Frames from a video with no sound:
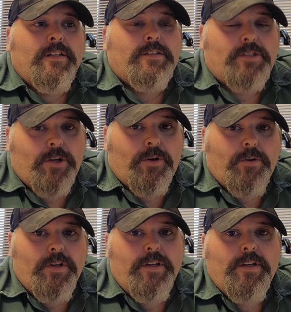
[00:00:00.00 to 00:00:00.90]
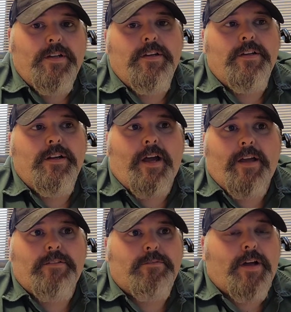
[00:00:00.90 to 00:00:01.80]
So
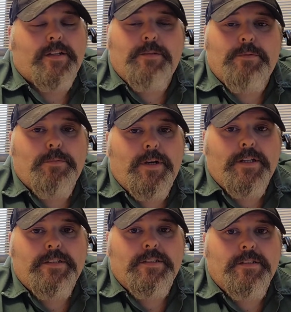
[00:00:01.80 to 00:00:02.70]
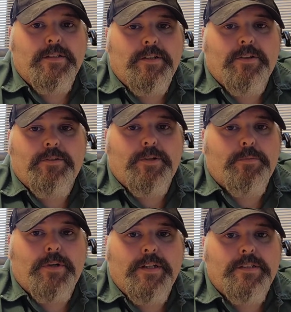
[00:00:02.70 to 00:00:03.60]
I locked up the brakes, the rear
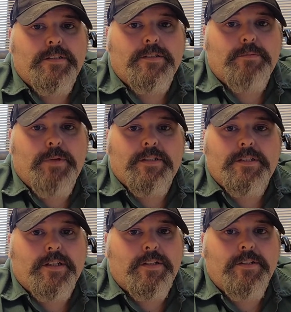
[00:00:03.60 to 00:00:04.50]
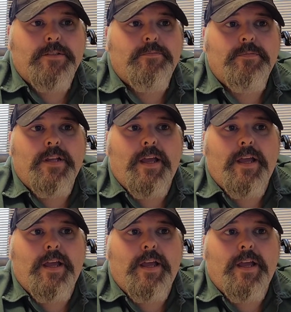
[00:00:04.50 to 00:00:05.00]
brakes as best I could,